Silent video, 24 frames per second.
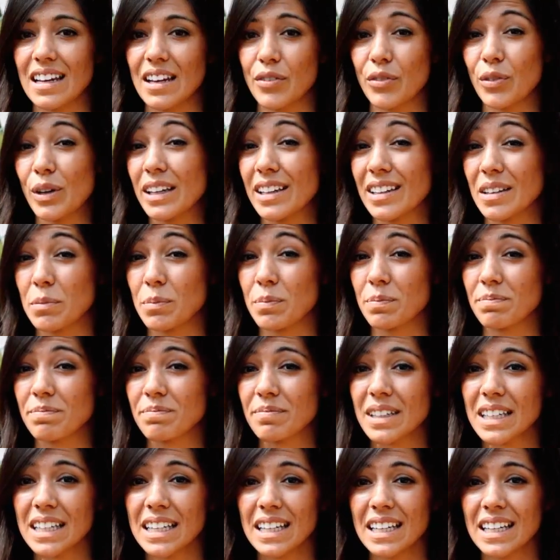if we could
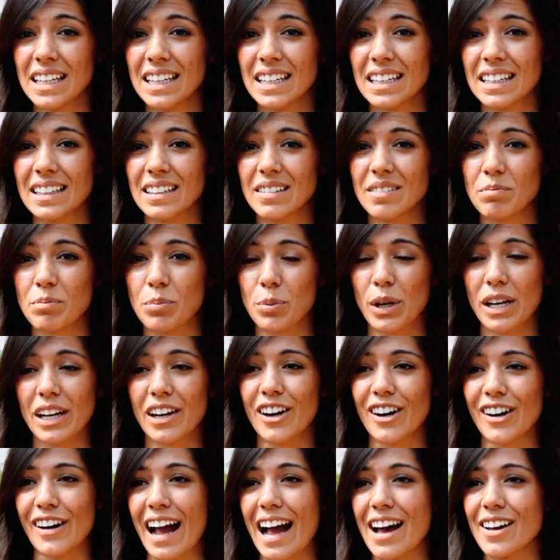bring
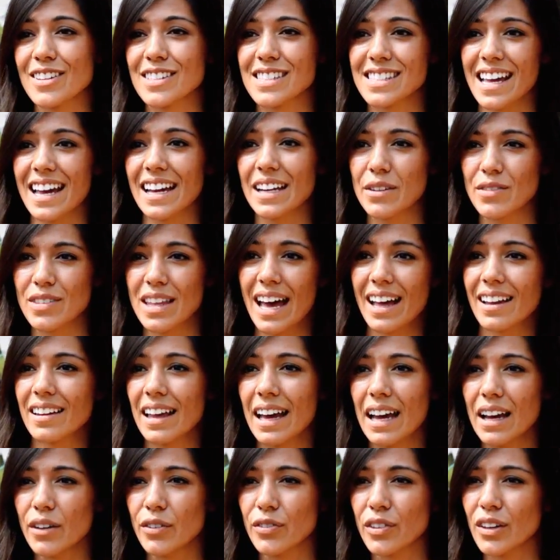her outside of that
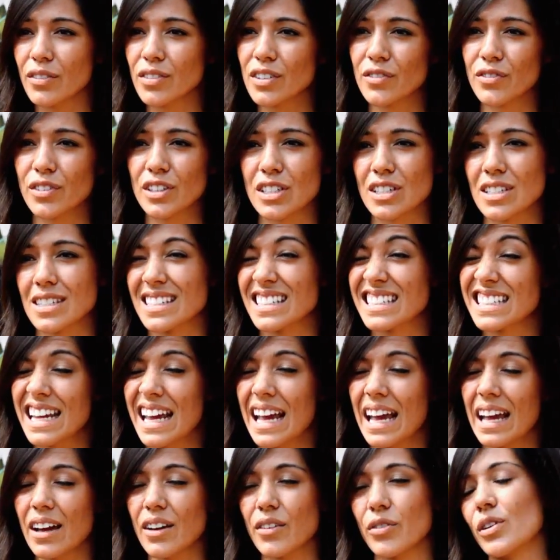life, even for just a
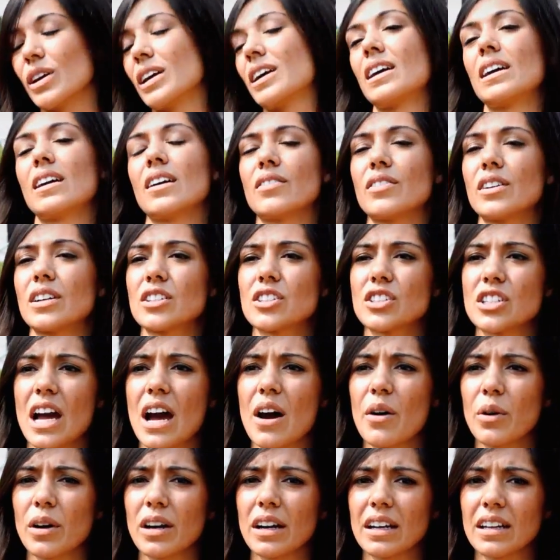day, if we could give her a
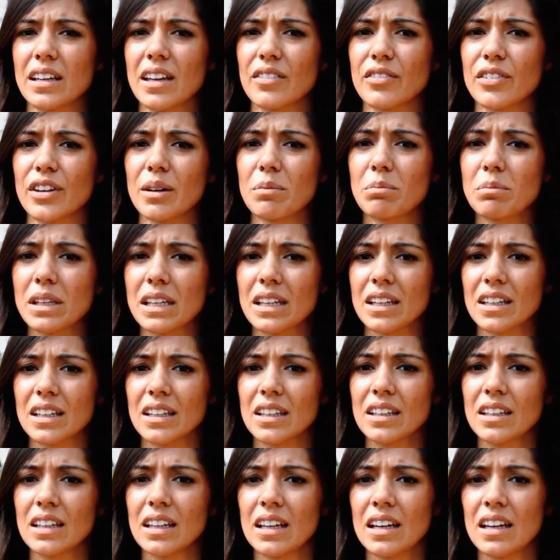shower and give her a
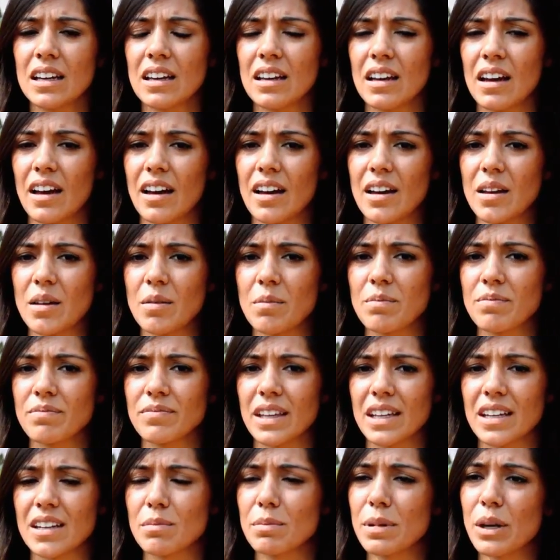meal, that
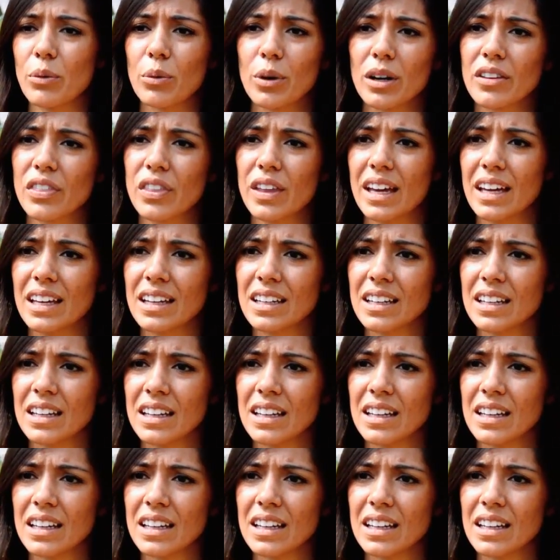it'd be worth it.